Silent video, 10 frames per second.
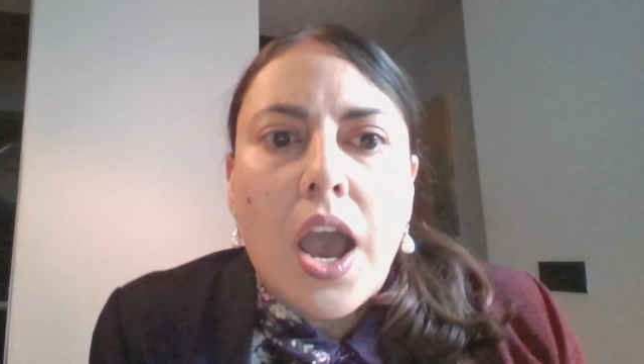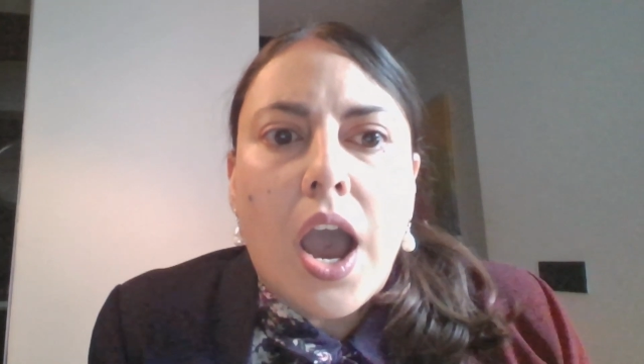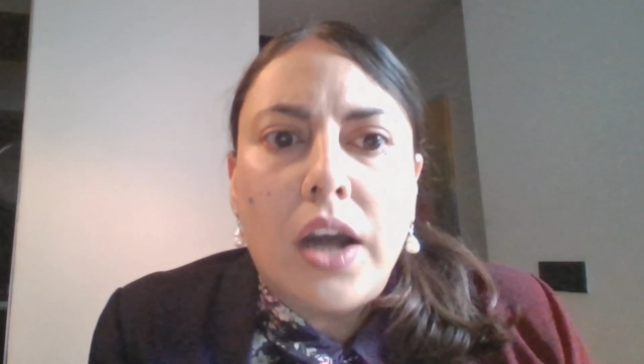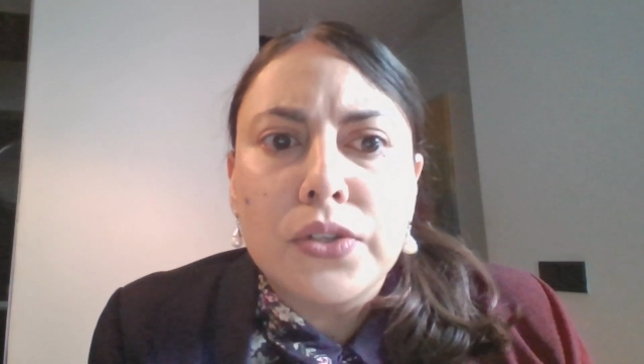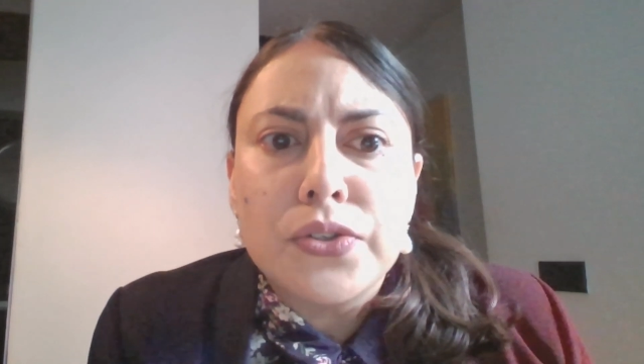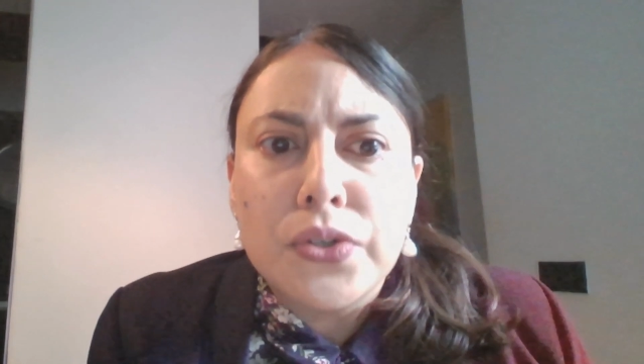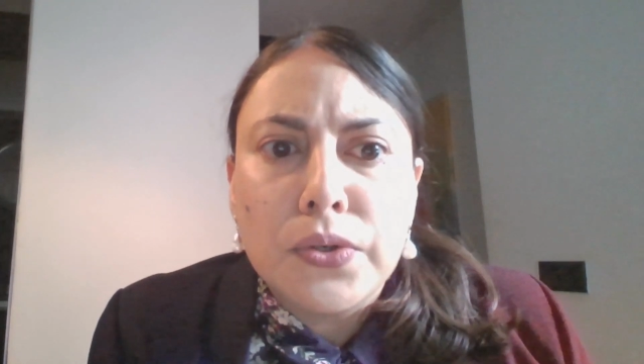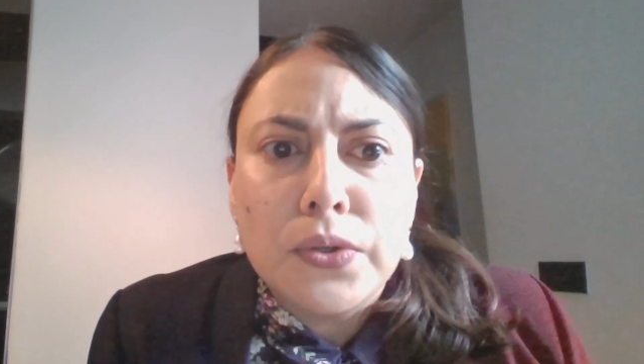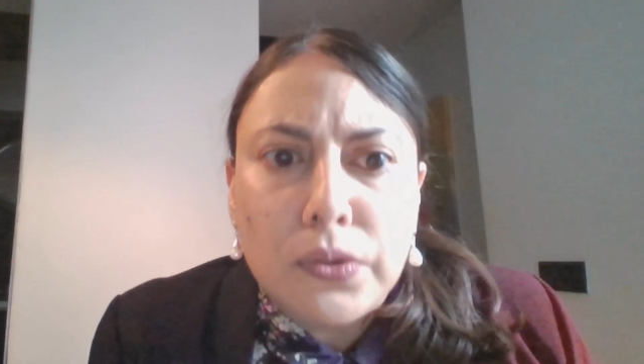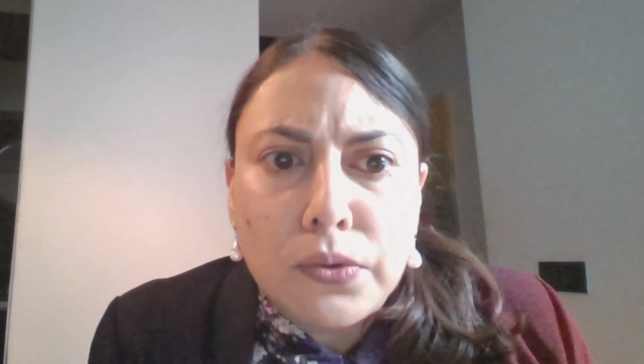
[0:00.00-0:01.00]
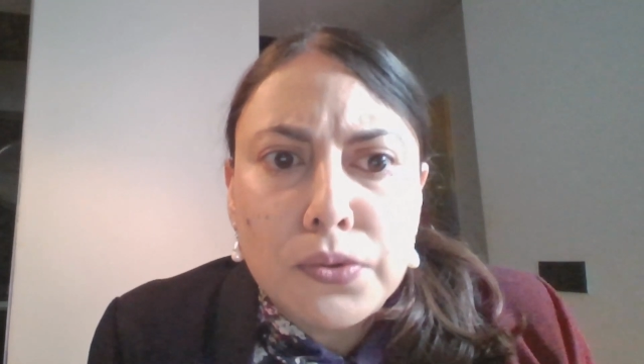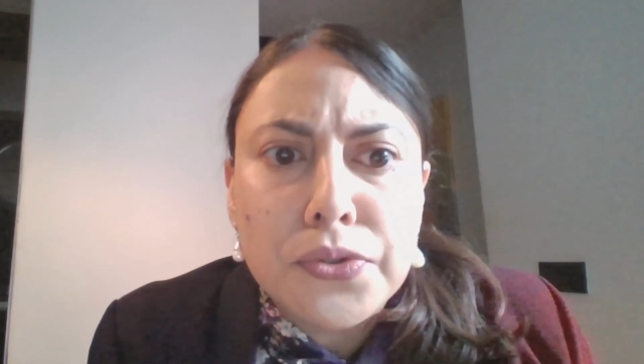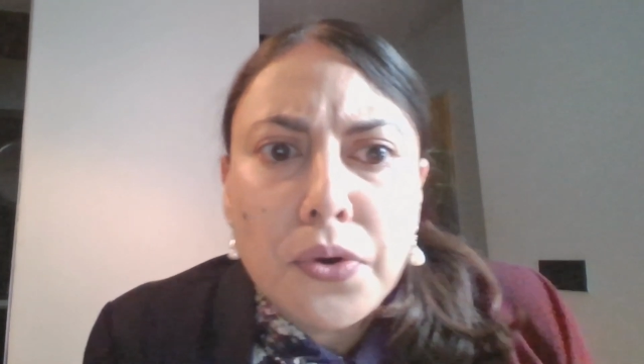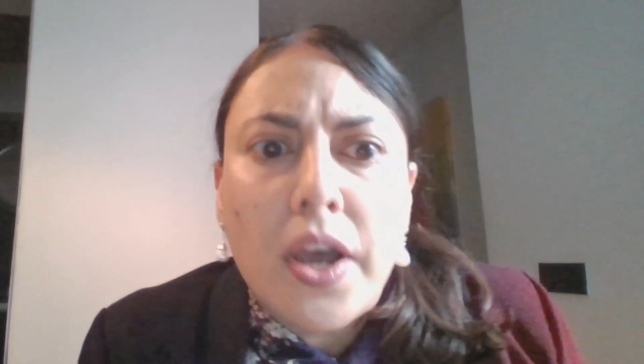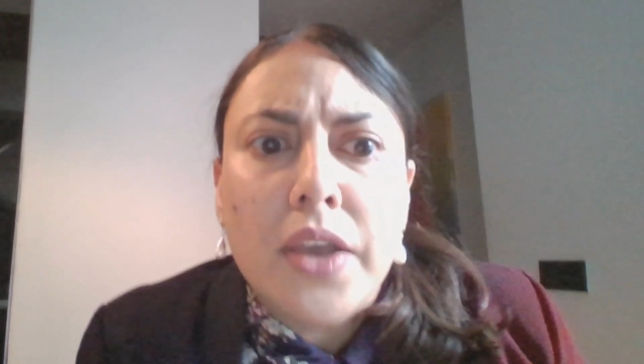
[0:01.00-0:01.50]

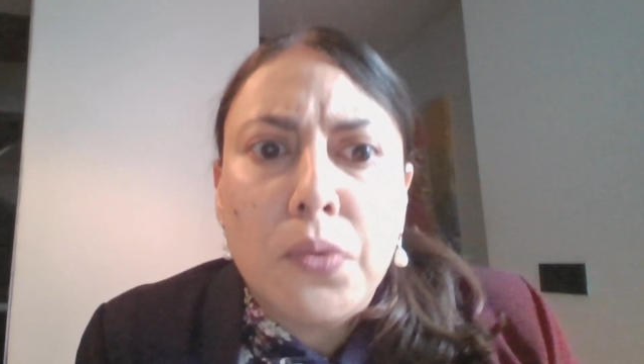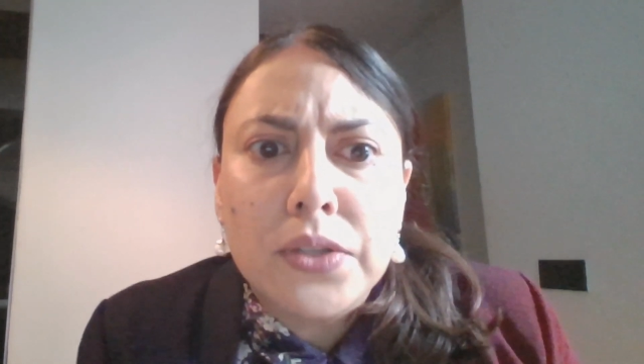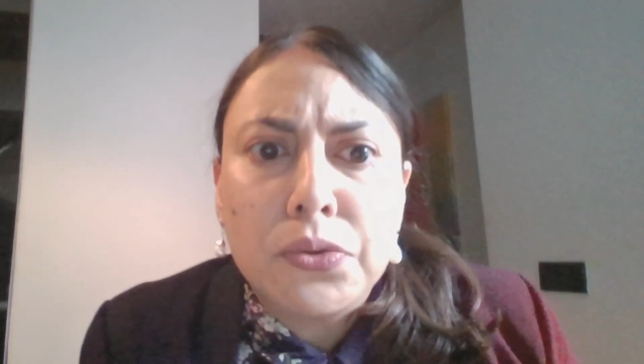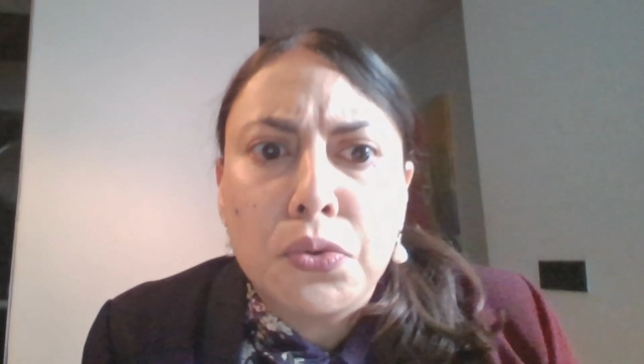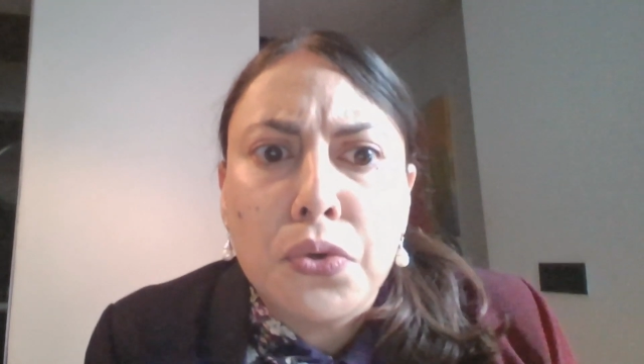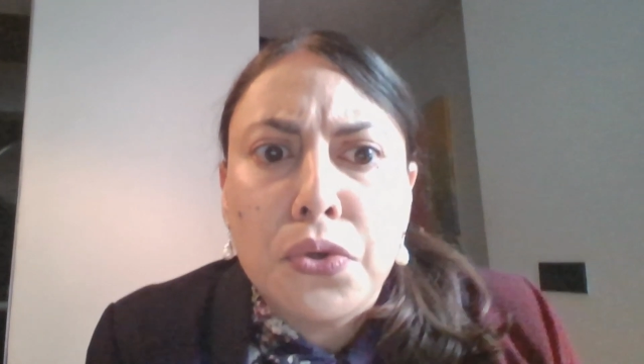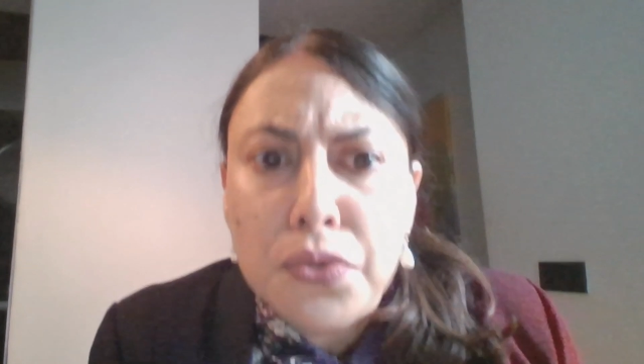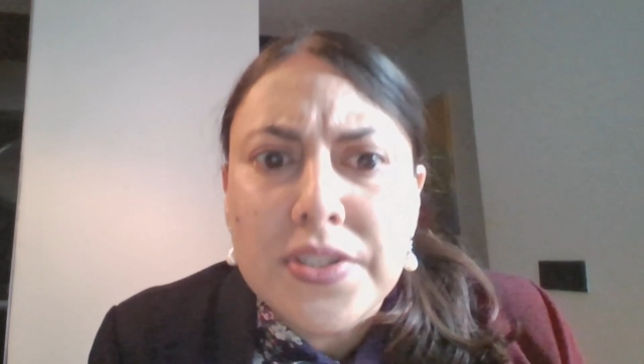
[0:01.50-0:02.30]
Also, I want to use